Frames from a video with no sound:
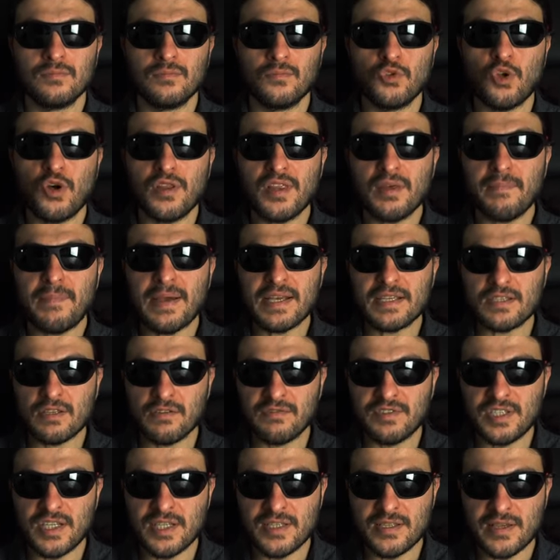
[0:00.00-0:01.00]
Not the best
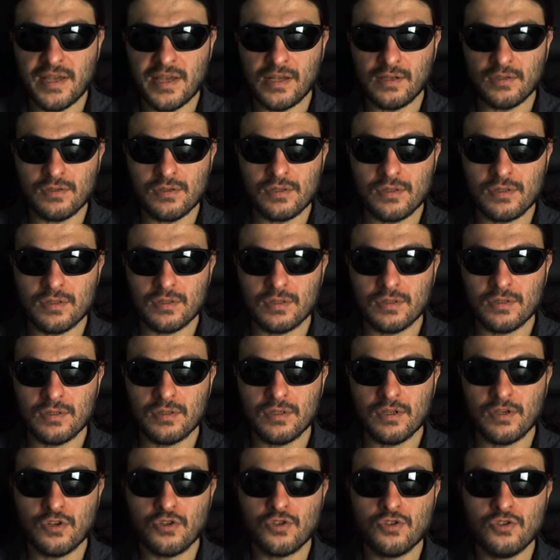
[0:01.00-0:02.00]
of details,
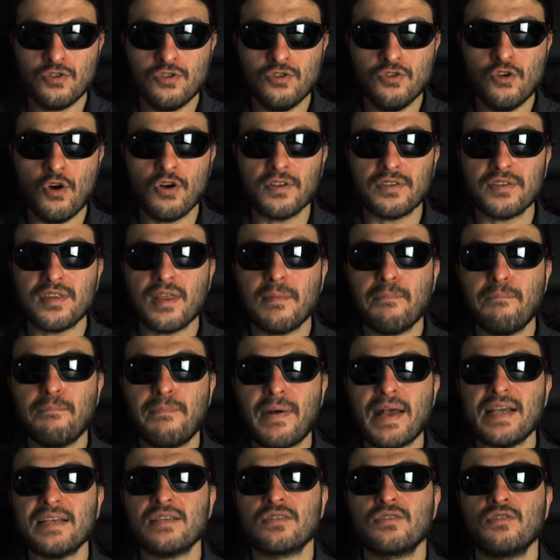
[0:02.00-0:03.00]
not the
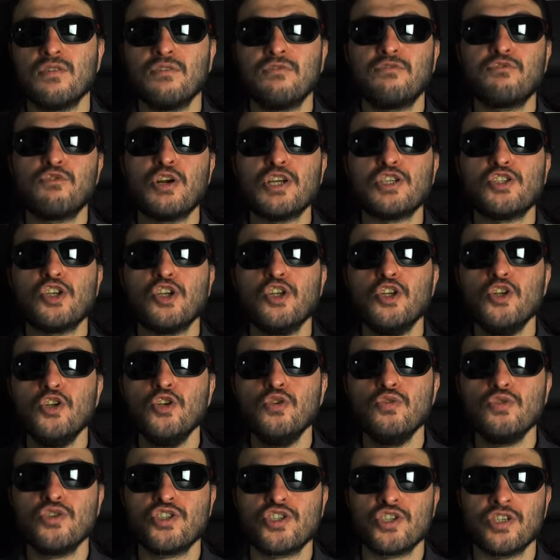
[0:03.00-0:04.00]
best of
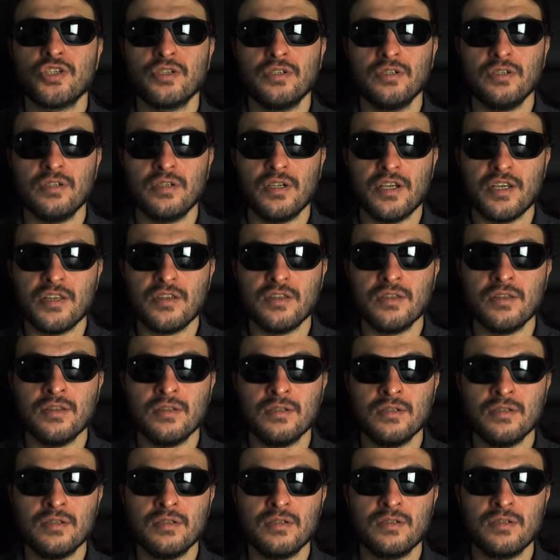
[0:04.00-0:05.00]
resolution
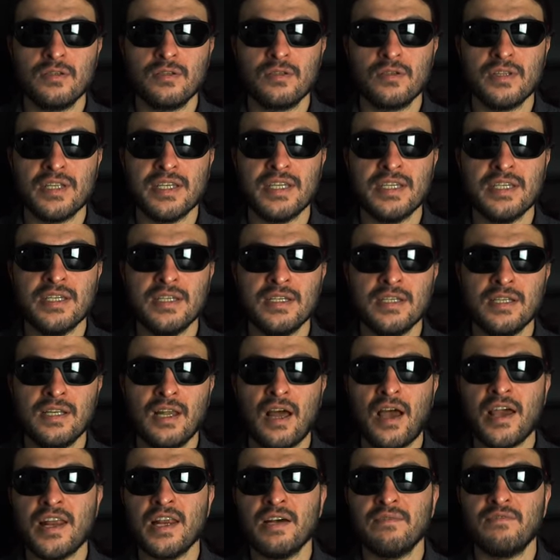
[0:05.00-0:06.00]
in the
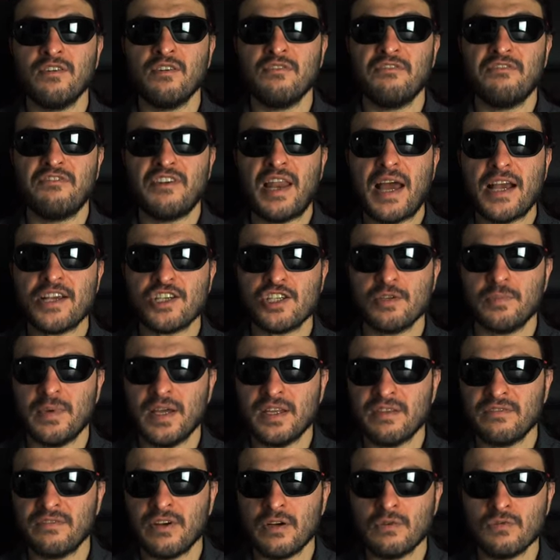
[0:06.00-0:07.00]
lineup of flagship
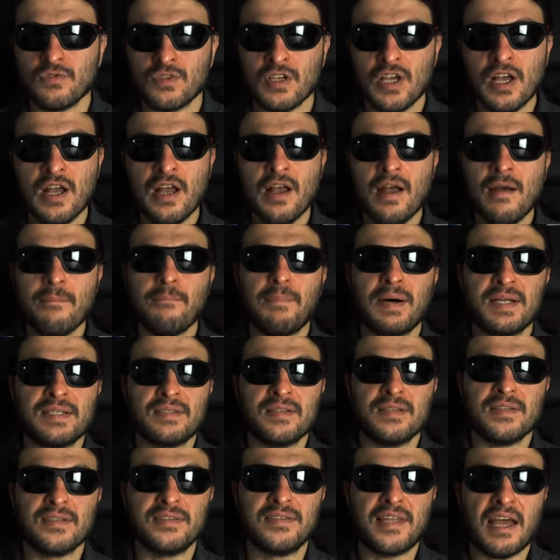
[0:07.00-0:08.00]
headphones, but
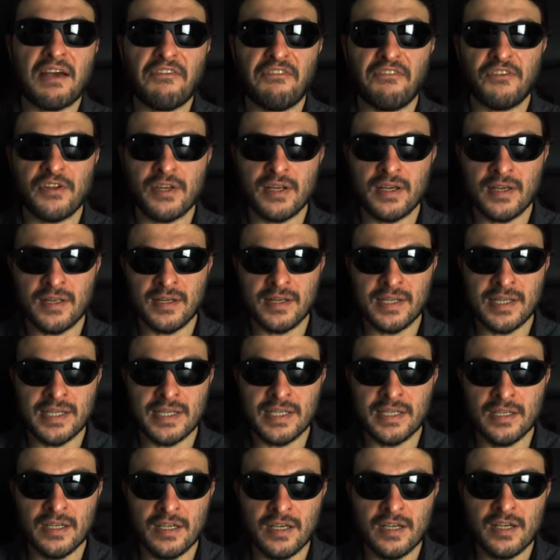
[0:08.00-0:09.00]

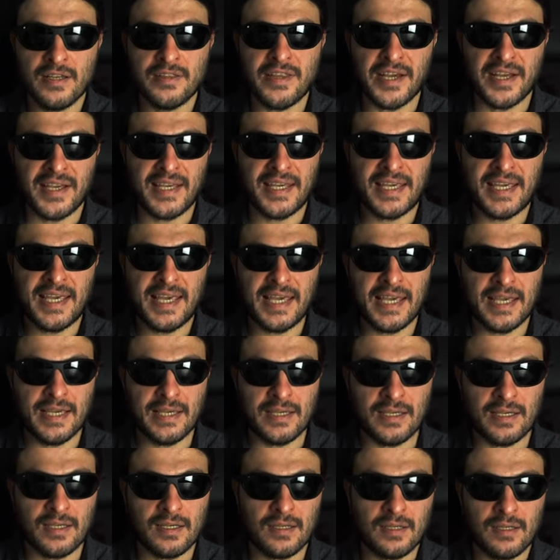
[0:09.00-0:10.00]
definitely the
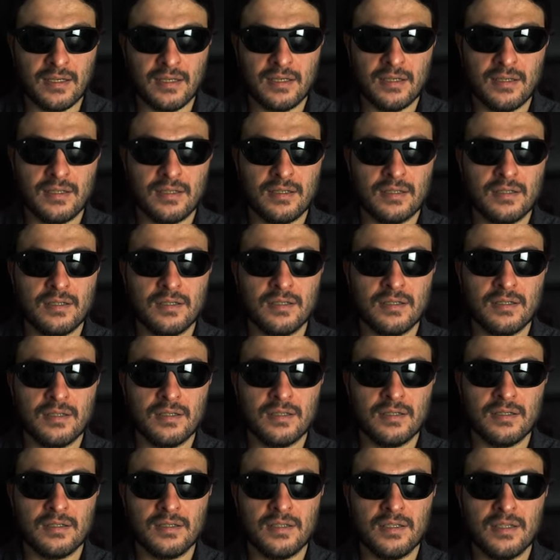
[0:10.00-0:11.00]
king
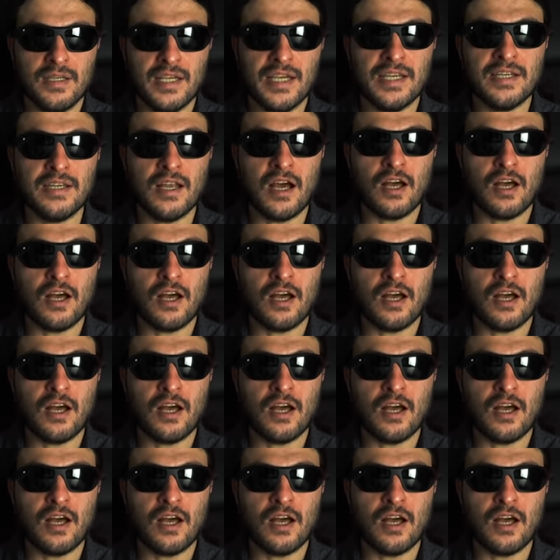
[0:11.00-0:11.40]
in